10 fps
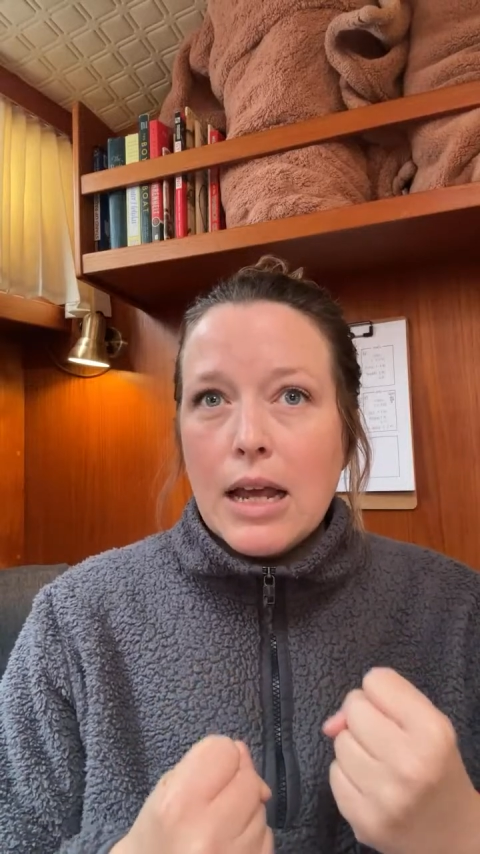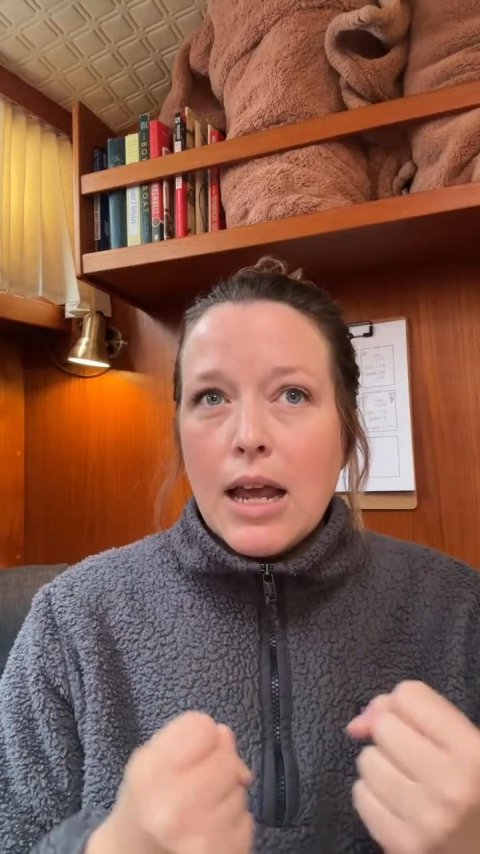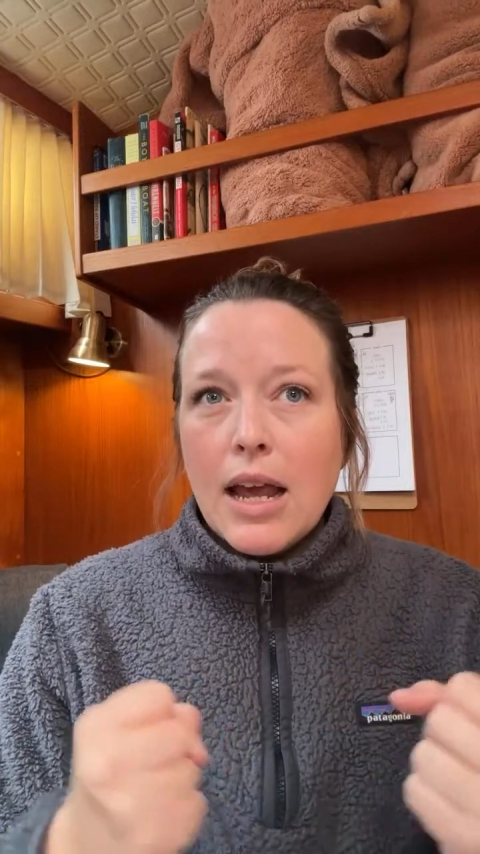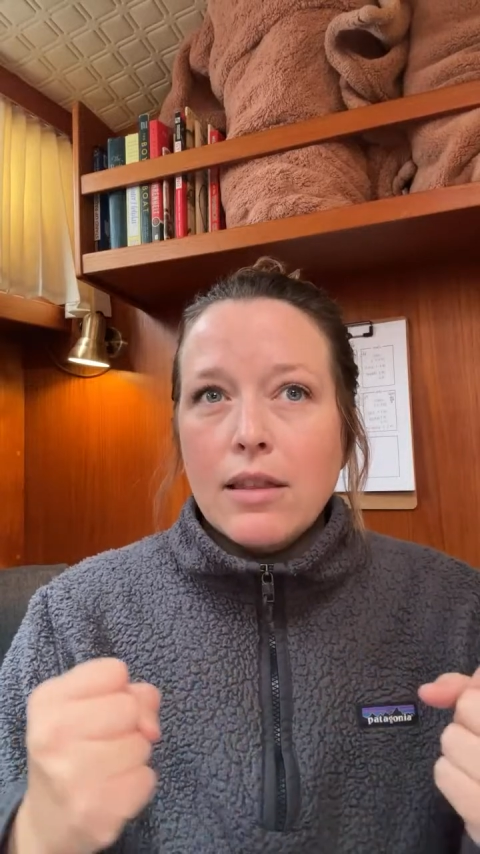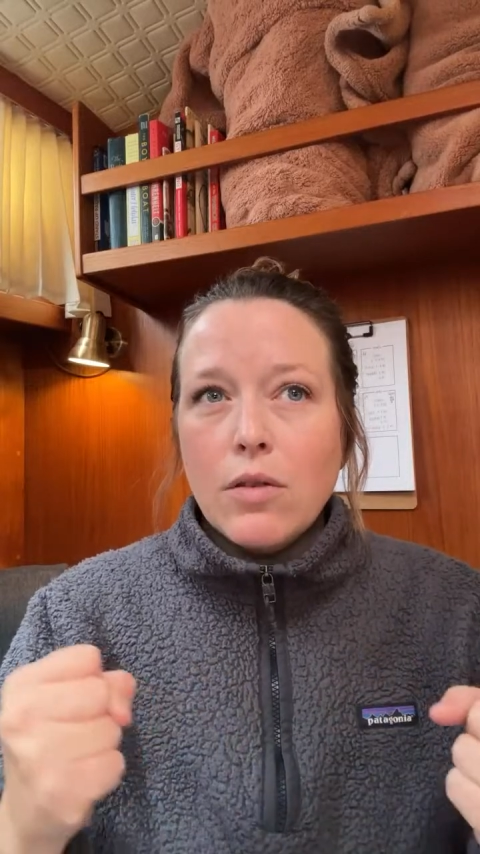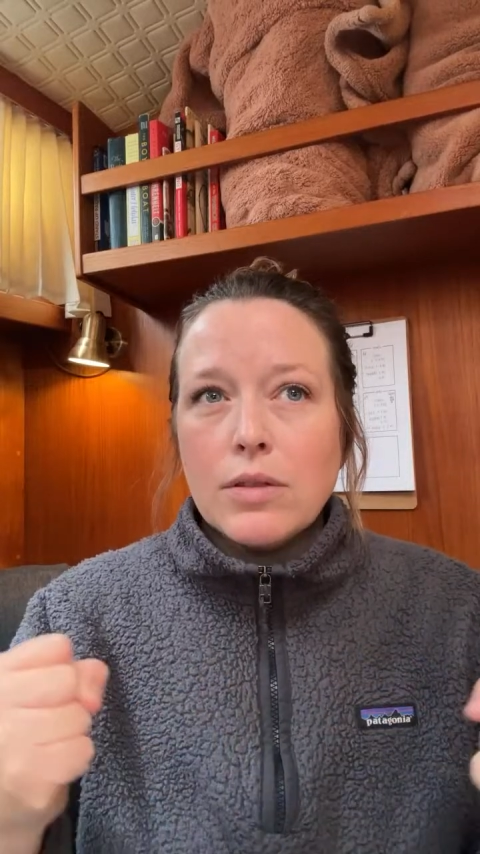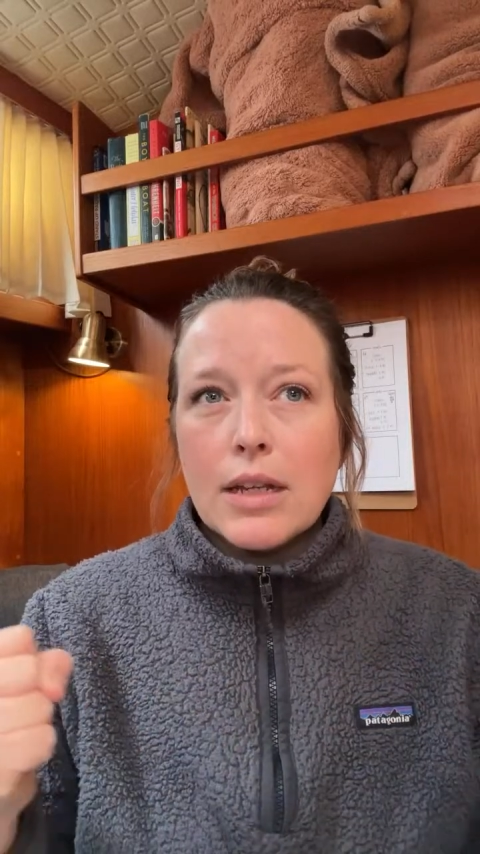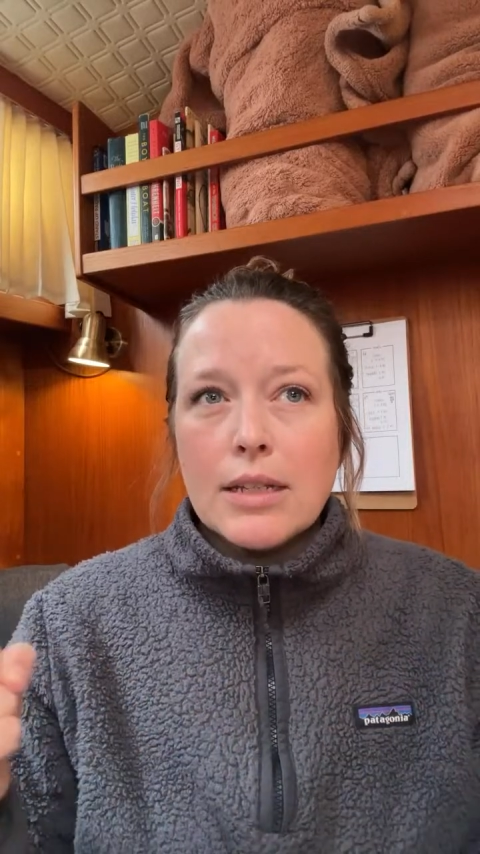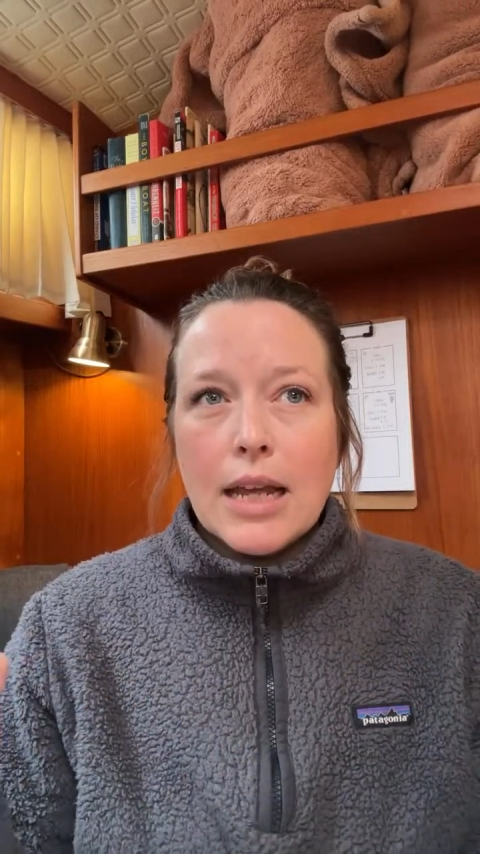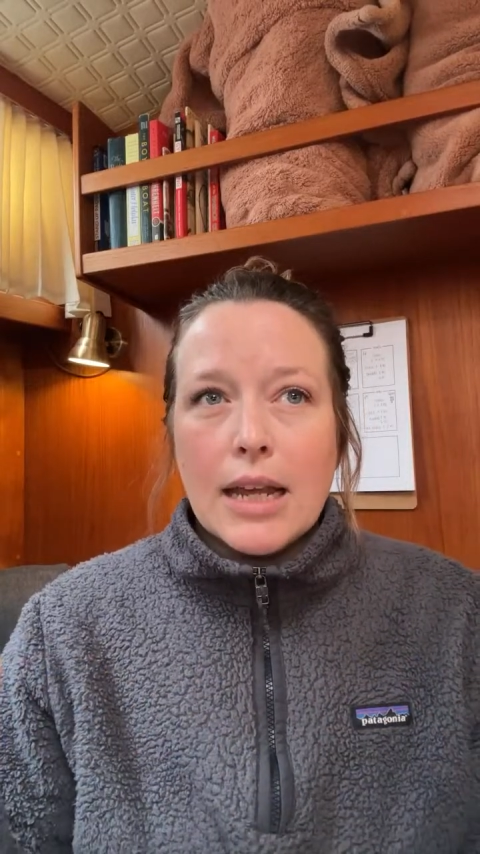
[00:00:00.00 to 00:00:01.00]
And those
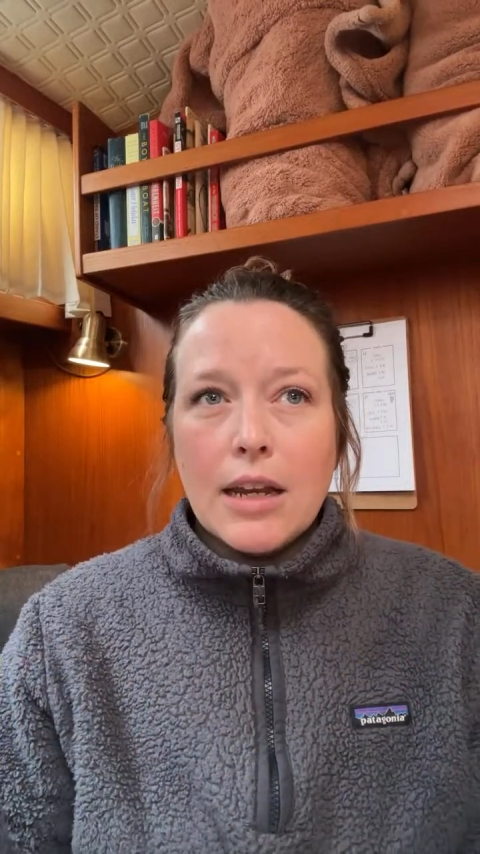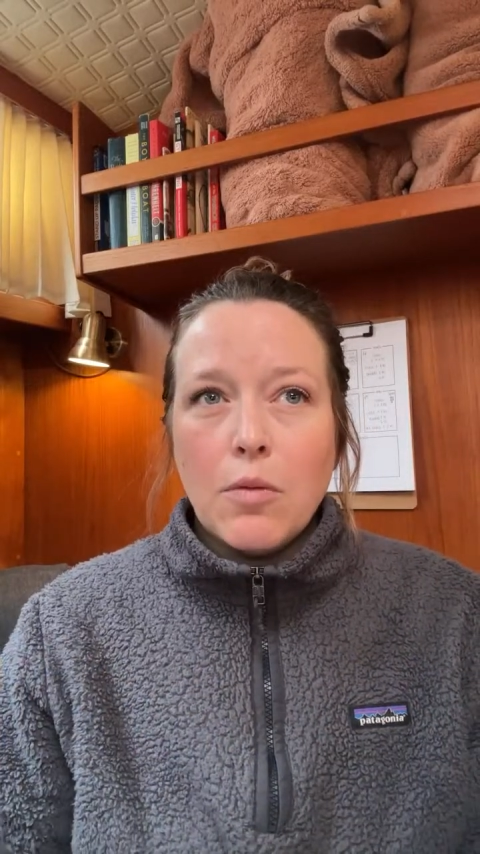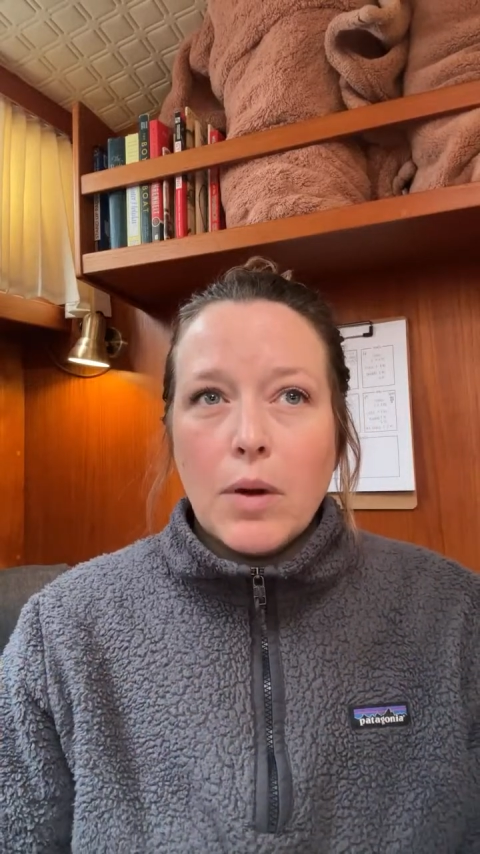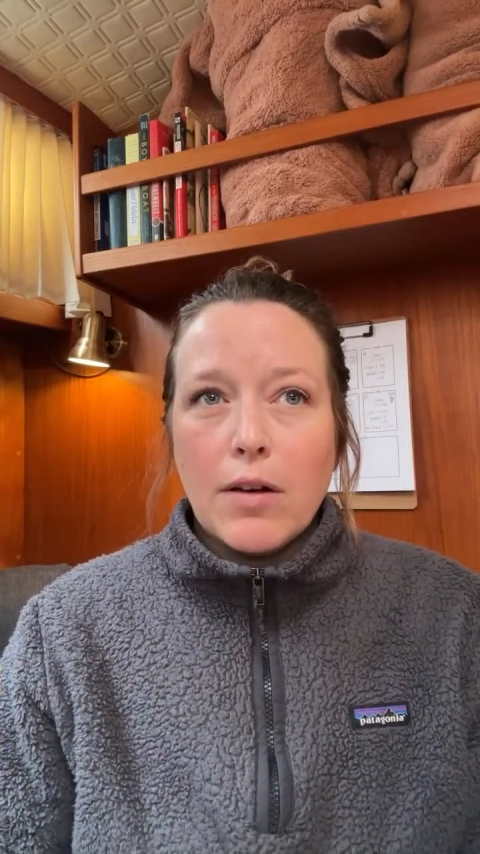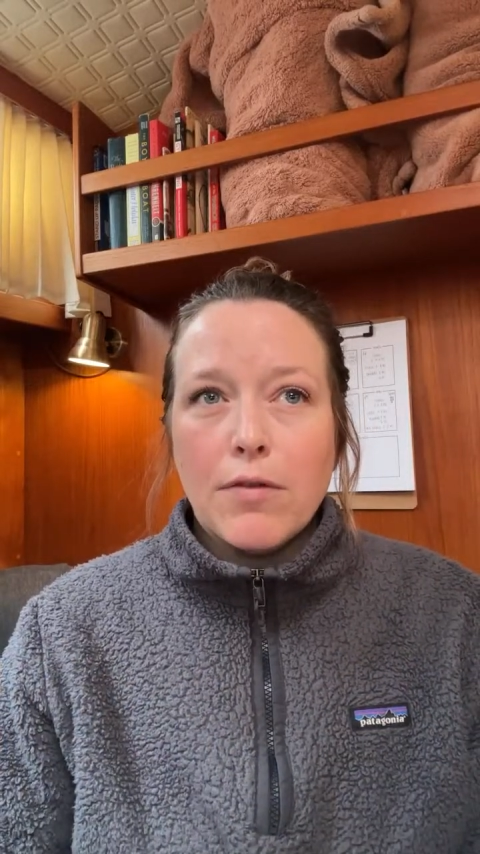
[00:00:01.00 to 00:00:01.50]
can take anywhere